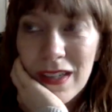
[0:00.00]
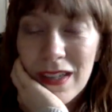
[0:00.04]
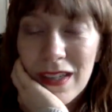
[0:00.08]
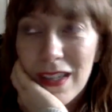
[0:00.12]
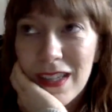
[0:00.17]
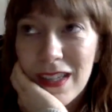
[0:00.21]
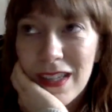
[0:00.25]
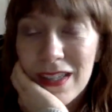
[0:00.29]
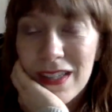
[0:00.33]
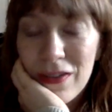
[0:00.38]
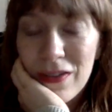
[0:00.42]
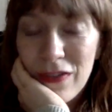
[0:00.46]

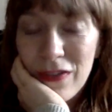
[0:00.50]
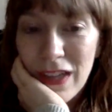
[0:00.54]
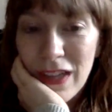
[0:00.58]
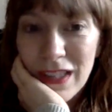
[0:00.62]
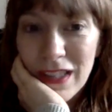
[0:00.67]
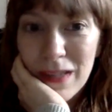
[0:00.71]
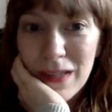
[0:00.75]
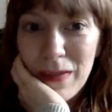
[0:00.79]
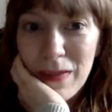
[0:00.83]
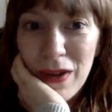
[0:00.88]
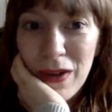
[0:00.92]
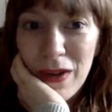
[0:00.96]

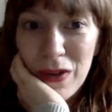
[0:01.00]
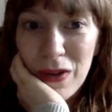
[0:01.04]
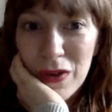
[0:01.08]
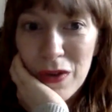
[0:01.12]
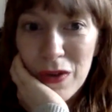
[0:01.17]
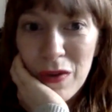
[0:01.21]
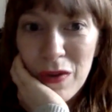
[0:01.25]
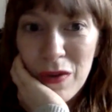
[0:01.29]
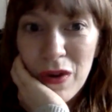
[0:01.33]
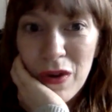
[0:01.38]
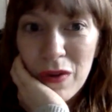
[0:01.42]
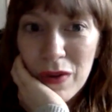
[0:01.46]
affected by who
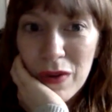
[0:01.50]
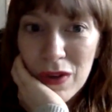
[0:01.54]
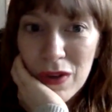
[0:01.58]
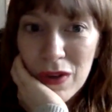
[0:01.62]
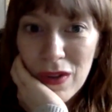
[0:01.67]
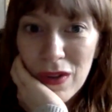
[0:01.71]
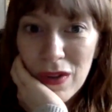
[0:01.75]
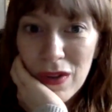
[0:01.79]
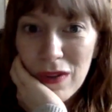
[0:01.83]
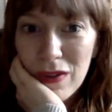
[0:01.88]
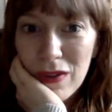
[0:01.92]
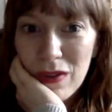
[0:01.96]
you are, where
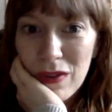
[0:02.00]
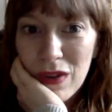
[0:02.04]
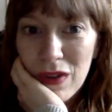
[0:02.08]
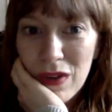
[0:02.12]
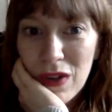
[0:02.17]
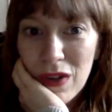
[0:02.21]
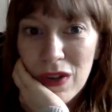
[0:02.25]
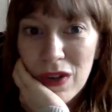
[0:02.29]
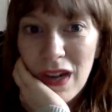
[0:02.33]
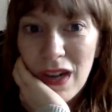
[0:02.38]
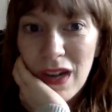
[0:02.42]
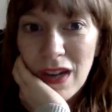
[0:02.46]
you live, and what
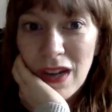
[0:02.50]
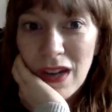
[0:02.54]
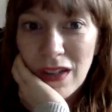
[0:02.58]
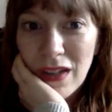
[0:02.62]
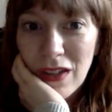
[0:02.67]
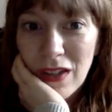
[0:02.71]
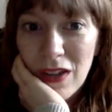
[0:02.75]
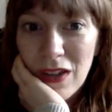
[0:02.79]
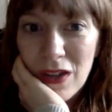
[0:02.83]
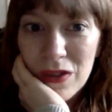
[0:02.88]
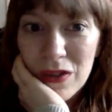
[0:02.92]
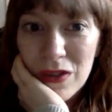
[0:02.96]
your,
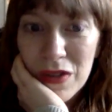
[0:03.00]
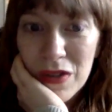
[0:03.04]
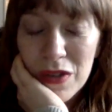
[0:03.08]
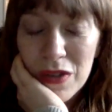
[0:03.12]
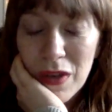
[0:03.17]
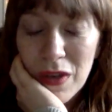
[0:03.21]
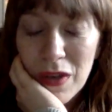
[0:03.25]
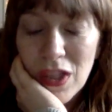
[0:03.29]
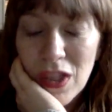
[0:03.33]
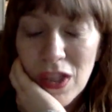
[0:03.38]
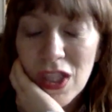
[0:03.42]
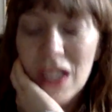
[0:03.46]

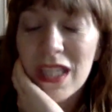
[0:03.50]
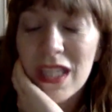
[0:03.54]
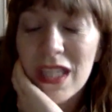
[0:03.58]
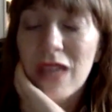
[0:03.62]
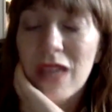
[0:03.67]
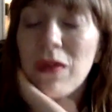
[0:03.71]
situation is.